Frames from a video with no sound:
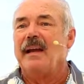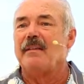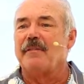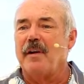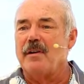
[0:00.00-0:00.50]

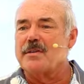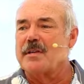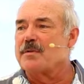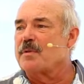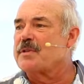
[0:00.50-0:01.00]
And the
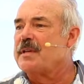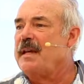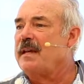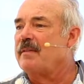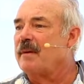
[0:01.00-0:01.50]
Pharisees were
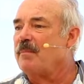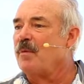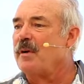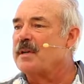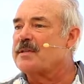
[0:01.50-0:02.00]
seeing that
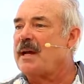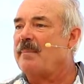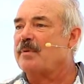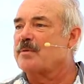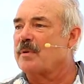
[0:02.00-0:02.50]
more
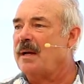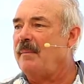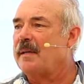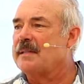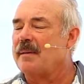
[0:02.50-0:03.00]
disciples were
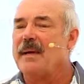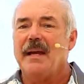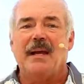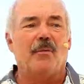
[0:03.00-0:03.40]
coming to him.